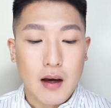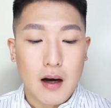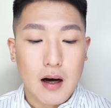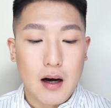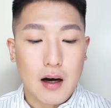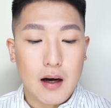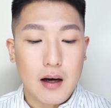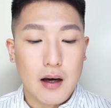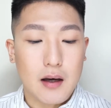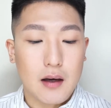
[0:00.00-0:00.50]

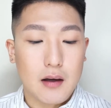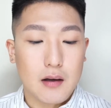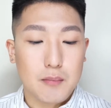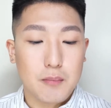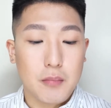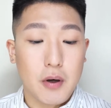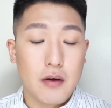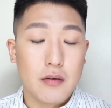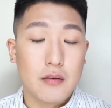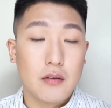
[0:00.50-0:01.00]
I
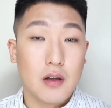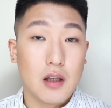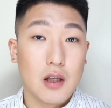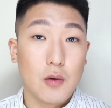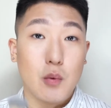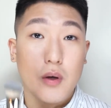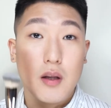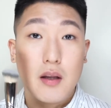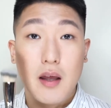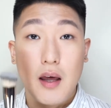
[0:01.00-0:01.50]
personally
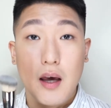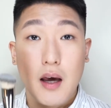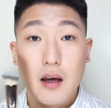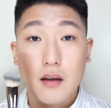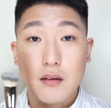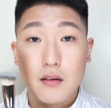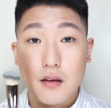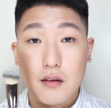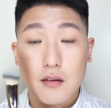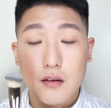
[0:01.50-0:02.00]
really
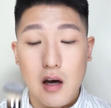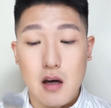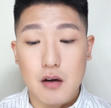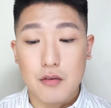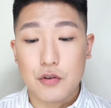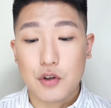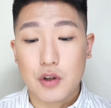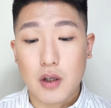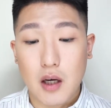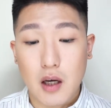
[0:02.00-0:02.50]
hate this kind
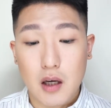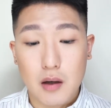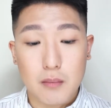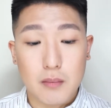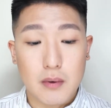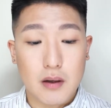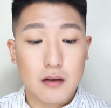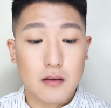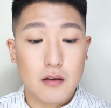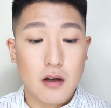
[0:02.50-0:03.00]
of shape.
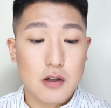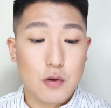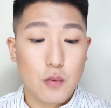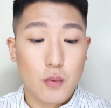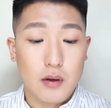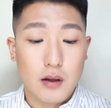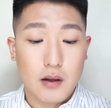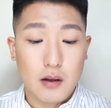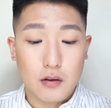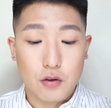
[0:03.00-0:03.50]
It doesn't
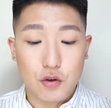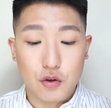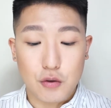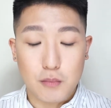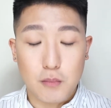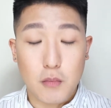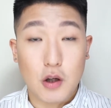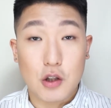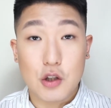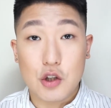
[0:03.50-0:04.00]
really do
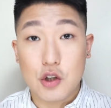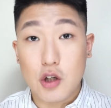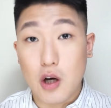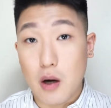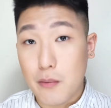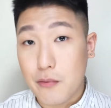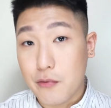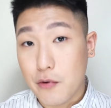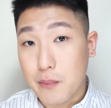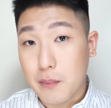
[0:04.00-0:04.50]
much
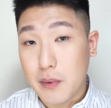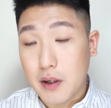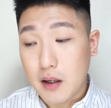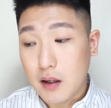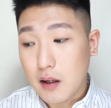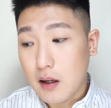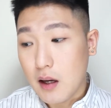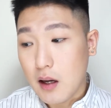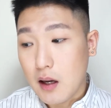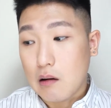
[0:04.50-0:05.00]
job for
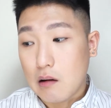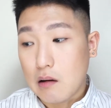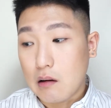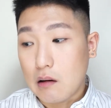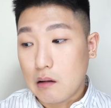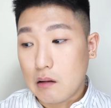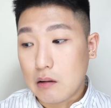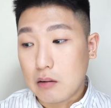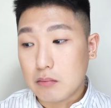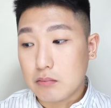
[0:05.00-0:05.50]
me,
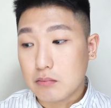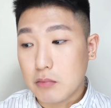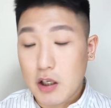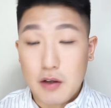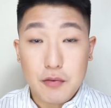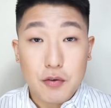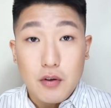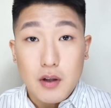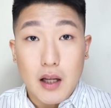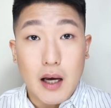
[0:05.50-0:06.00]
but
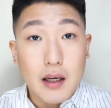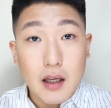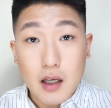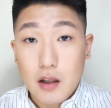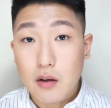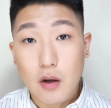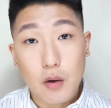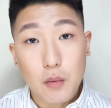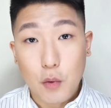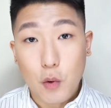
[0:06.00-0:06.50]
if you like
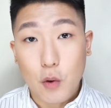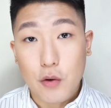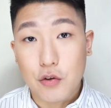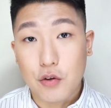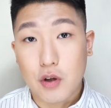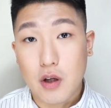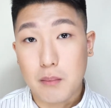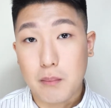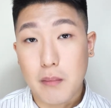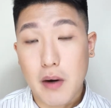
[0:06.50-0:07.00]
it, then of course you
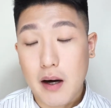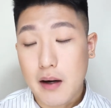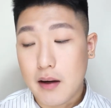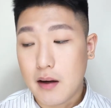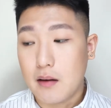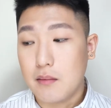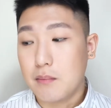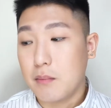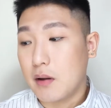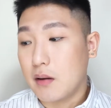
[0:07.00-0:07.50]
can buy
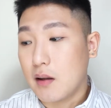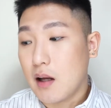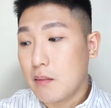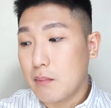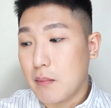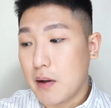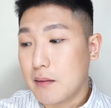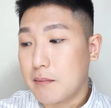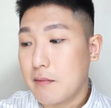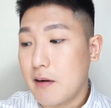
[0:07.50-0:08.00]
it, but not
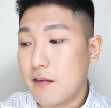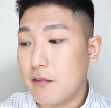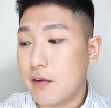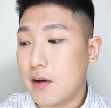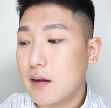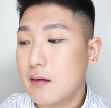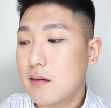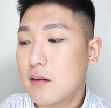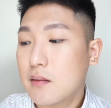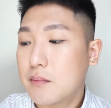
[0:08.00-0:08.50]
my
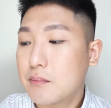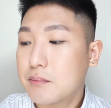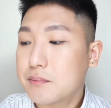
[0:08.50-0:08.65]
favorite.